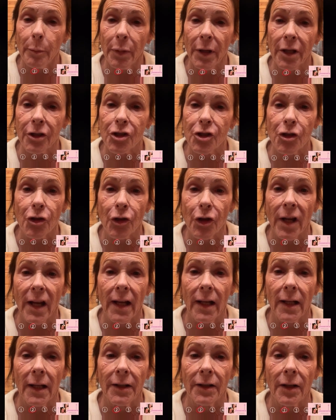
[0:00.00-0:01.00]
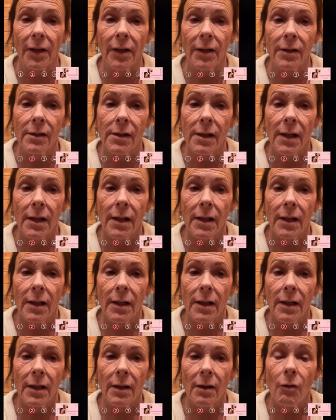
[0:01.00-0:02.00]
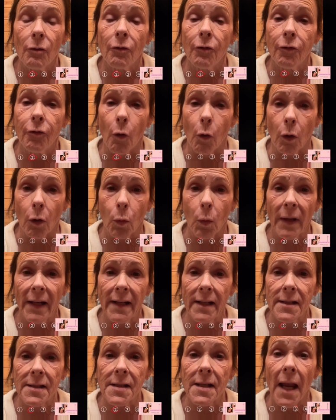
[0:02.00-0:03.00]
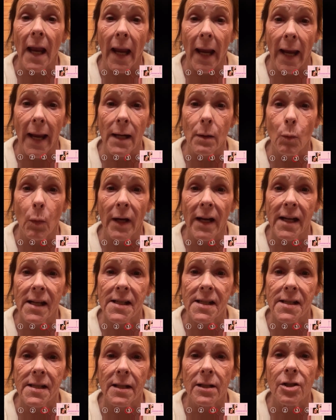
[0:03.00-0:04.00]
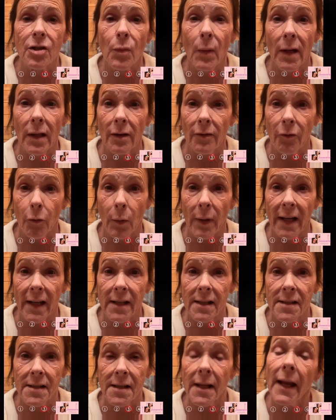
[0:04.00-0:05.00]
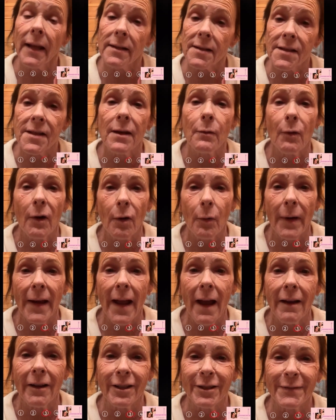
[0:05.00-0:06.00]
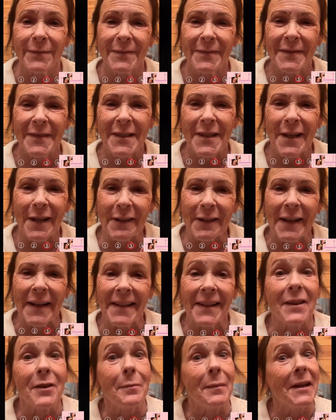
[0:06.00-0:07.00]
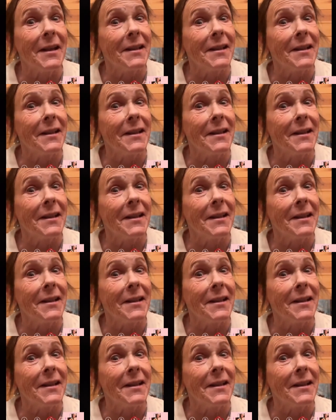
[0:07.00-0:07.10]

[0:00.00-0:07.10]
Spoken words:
And I will take a picture in 4 weeks, 8 weeks, and 12 weeks and see where we are.